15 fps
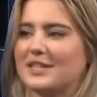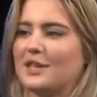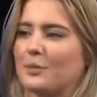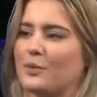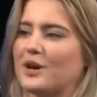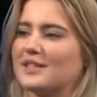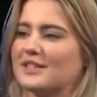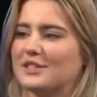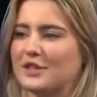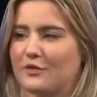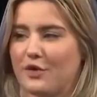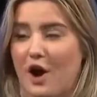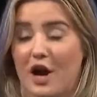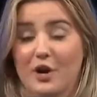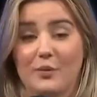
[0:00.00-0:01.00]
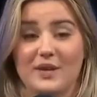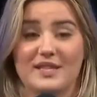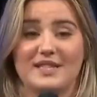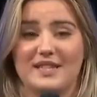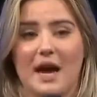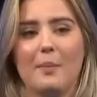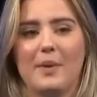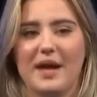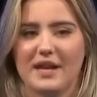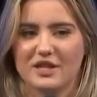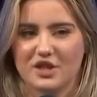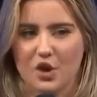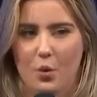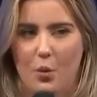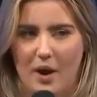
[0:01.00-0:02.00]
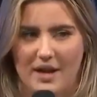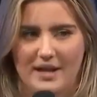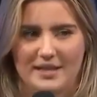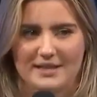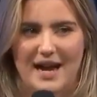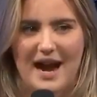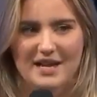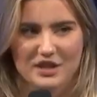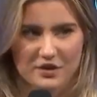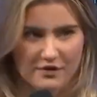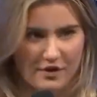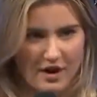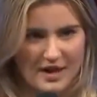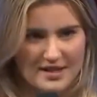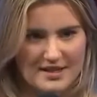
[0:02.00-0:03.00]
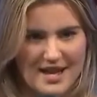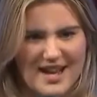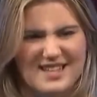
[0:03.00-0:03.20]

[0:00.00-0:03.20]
the presence of God and we step into what He's asked for us,